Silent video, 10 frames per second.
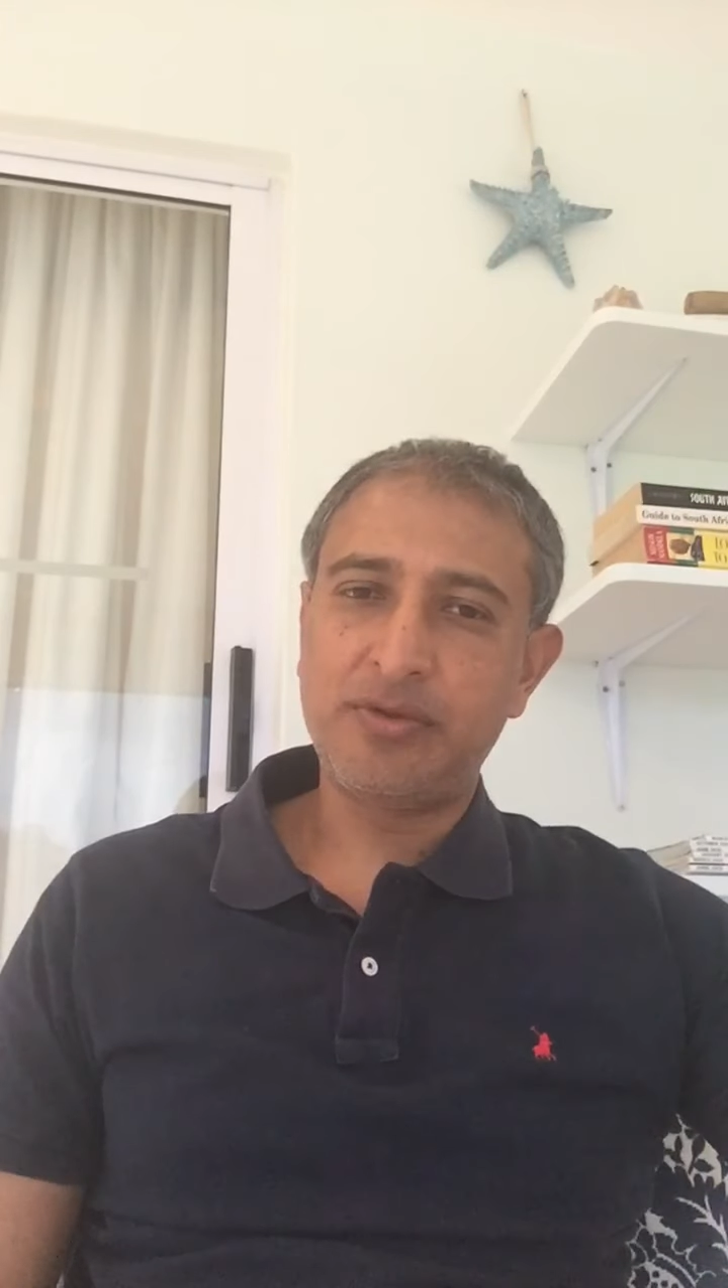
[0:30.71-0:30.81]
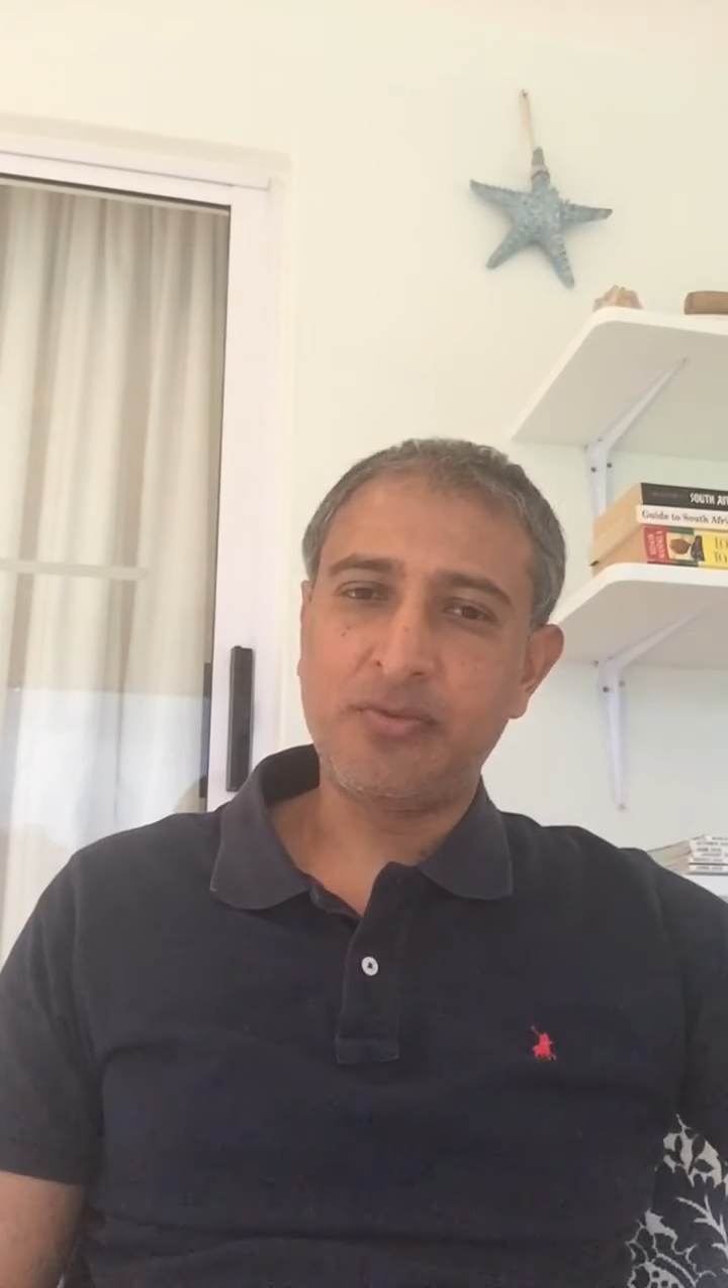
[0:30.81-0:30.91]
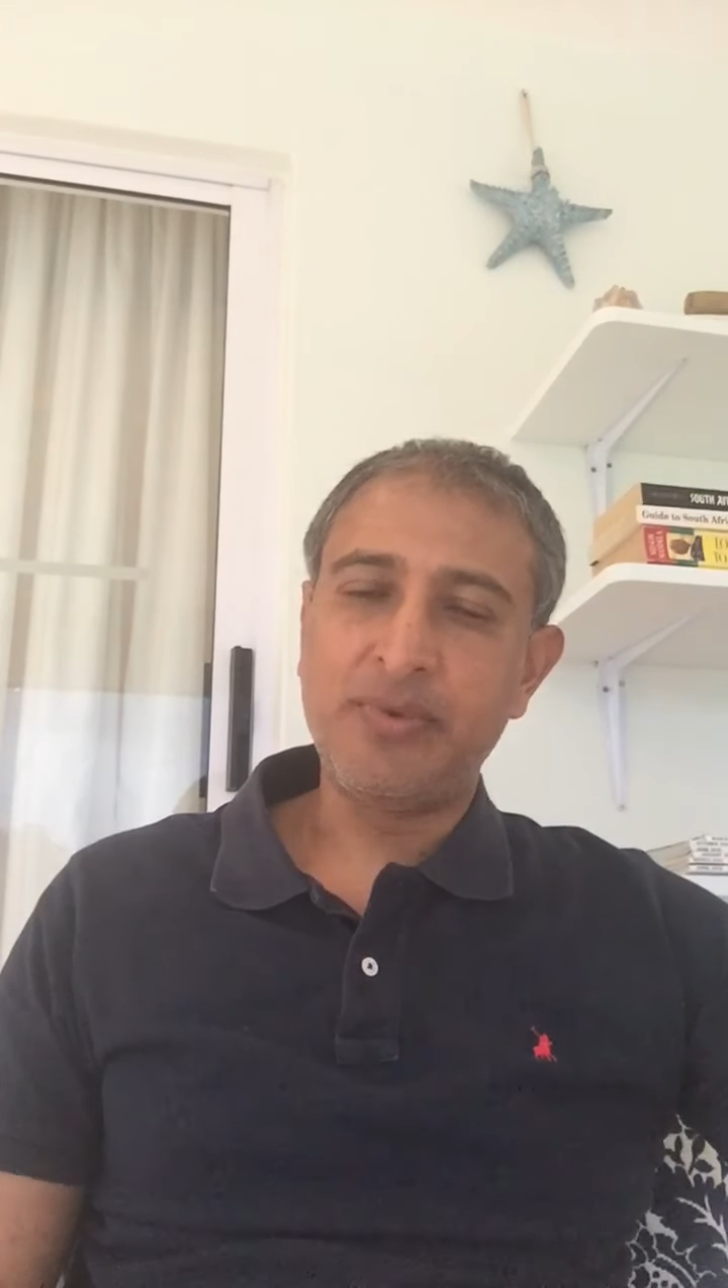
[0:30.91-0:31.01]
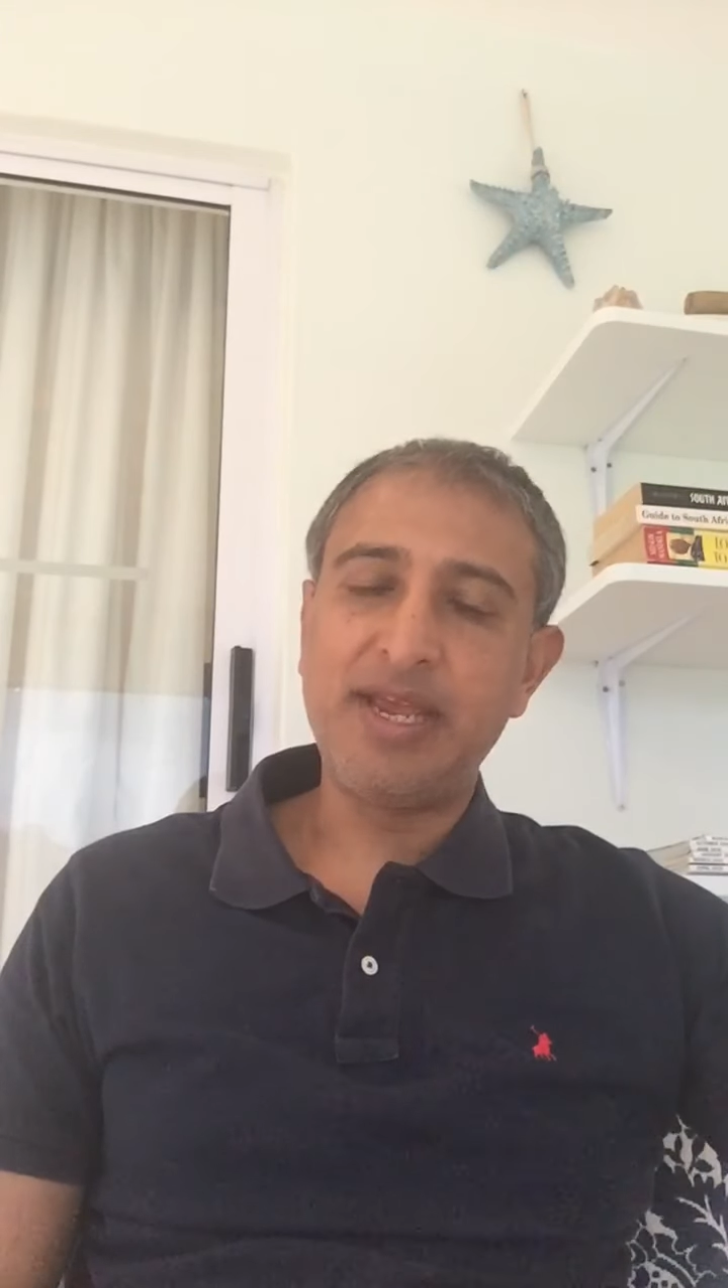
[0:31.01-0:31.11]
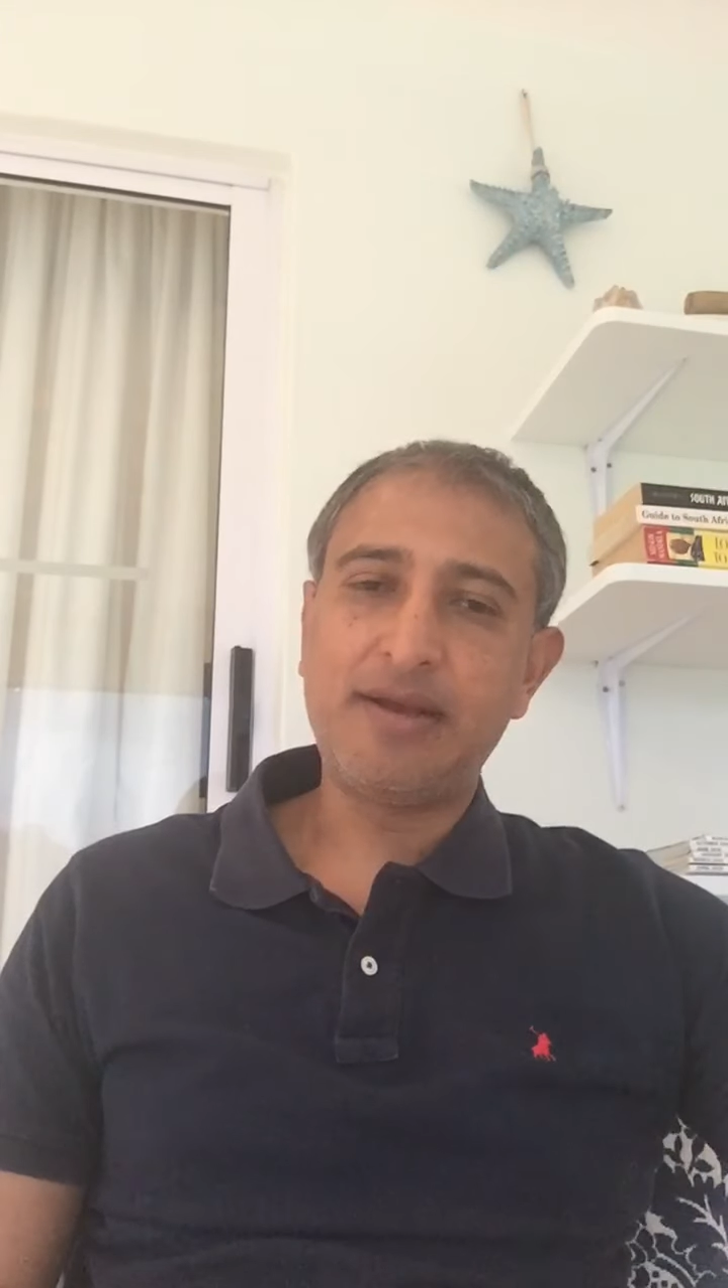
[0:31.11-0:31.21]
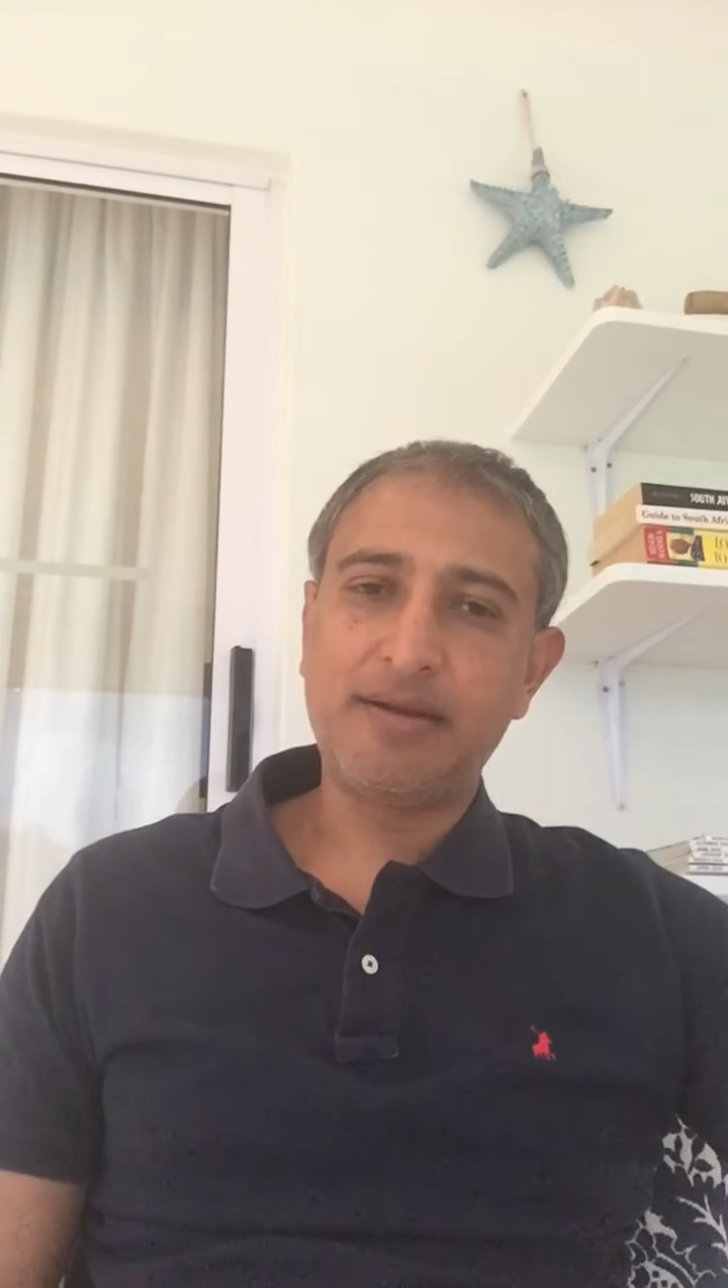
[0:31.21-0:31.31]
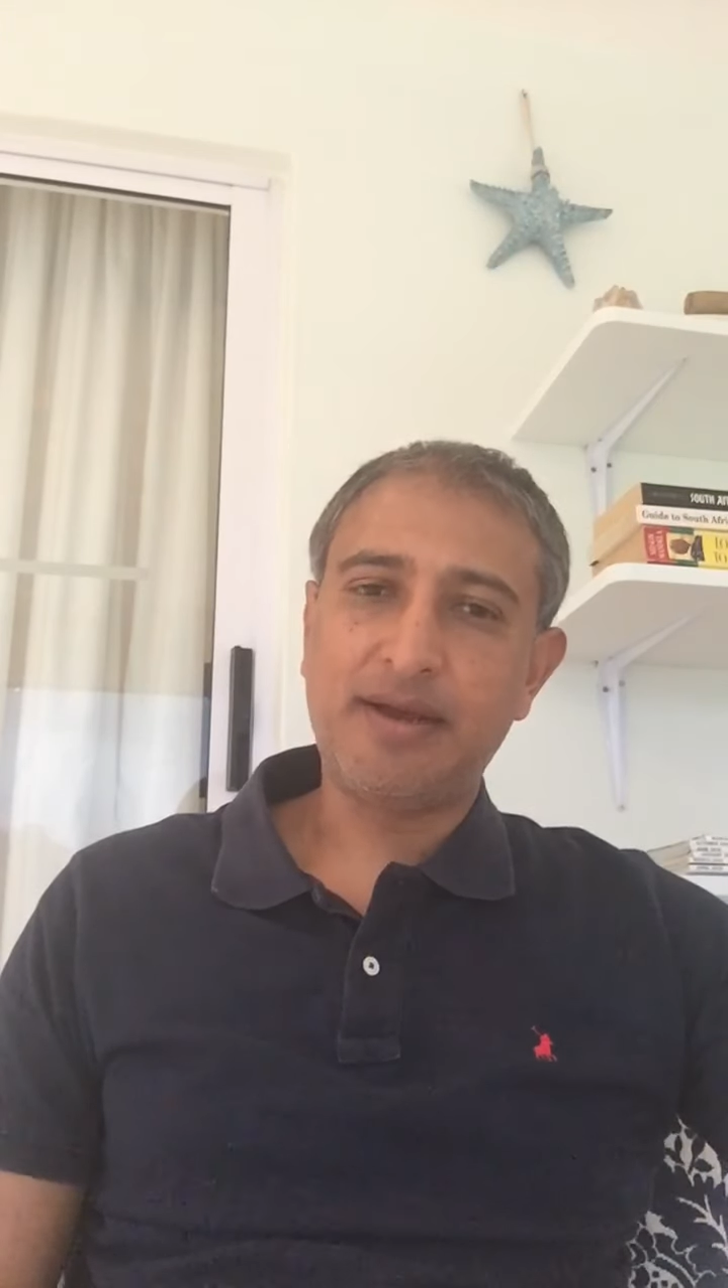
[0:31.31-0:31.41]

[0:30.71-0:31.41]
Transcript: the week,